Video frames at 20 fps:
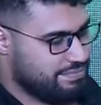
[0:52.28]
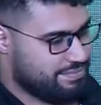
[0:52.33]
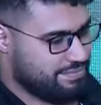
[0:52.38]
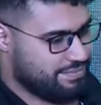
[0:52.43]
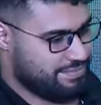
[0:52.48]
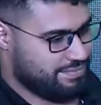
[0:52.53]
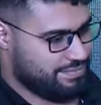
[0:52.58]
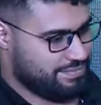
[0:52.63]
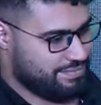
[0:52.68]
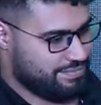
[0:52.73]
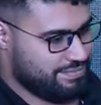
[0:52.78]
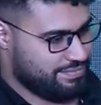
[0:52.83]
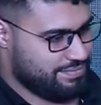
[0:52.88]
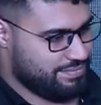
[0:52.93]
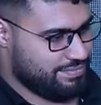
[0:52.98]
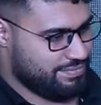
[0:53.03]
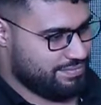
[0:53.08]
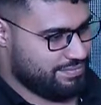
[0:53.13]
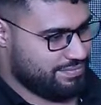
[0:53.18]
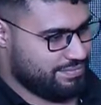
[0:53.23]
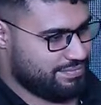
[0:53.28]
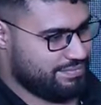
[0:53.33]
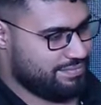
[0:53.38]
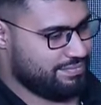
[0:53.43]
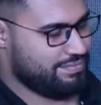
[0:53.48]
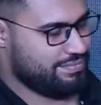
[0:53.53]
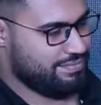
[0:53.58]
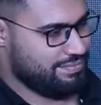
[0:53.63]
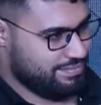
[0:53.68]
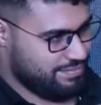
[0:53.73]

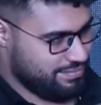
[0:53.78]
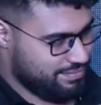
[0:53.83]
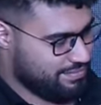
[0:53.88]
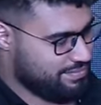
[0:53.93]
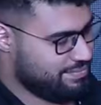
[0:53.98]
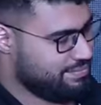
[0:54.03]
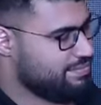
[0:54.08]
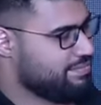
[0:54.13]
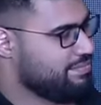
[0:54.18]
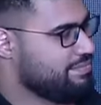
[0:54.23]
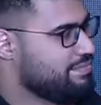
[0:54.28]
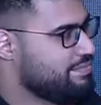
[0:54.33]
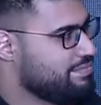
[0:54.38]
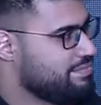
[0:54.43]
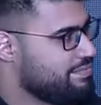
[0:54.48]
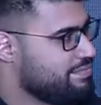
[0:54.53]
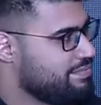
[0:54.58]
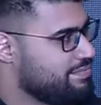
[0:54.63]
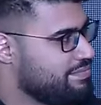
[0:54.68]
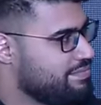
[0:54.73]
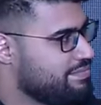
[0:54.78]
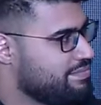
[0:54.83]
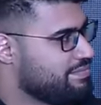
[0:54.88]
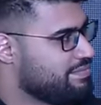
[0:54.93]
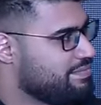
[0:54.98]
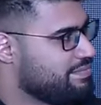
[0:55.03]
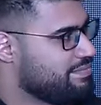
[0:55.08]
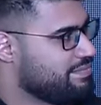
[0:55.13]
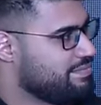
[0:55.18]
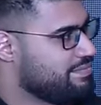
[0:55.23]

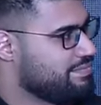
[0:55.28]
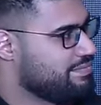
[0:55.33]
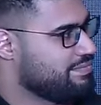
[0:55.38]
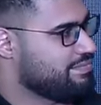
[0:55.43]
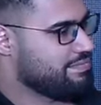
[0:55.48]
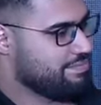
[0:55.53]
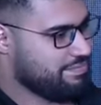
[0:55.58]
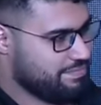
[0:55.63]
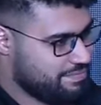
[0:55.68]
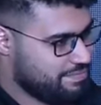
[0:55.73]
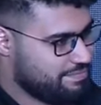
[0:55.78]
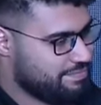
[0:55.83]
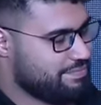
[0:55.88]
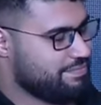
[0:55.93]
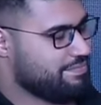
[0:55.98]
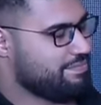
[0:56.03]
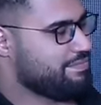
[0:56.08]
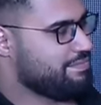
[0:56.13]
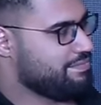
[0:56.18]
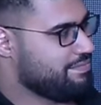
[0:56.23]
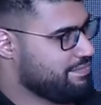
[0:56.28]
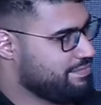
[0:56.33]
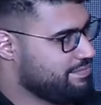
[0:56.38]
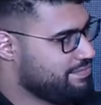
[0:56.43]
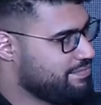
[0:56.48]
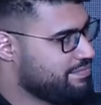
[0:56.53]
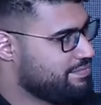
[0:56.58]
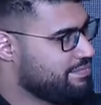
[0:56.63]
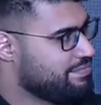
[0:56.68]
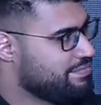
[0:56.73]

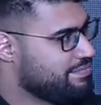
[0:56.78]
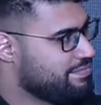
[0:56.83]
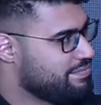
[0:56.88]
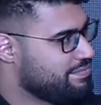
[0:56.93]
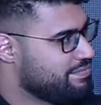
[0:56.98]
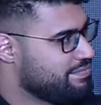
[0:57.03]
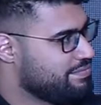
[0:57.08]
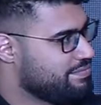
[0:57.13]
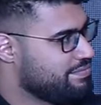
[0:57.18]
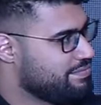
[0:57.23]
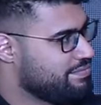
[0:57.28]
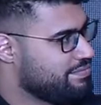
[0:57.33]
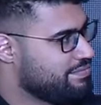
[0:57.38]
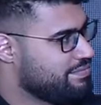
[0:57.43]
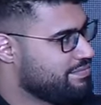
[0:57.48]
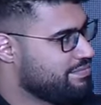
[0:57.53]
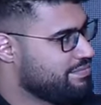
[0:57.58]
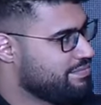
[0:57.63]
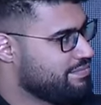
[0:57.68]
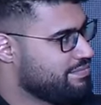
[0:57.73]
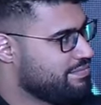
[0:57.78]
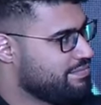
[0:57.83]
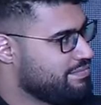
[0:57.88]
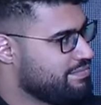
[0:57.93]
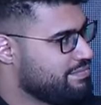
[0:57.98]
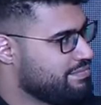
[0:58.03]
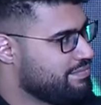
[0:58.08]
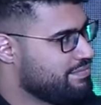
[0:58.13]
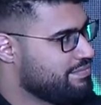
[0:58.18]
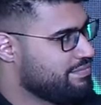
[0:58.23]

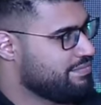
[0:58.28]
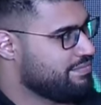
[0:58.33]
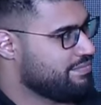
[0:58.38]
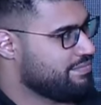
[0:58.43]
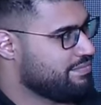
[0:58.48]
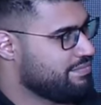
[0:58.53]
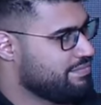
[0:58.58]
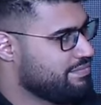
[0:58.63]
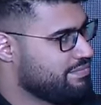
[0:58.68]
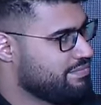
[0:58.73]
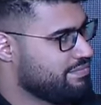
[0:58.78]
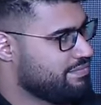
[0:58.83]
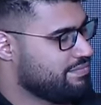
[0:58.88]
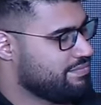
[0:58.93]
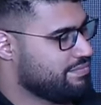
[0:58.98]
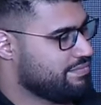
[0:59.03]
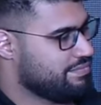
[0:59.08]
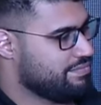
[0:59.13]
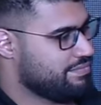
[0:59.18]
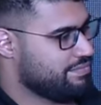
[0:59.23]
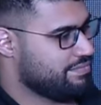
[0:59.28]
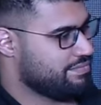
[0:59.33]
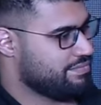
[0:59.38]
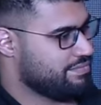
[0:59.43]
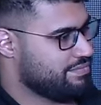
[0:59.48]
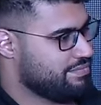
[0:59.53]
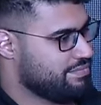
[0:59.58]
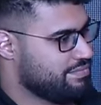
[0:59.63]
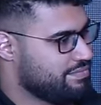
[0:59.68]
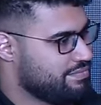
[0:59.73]

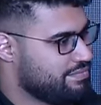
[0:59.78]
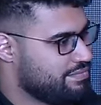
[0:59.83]
The person shown says nothing.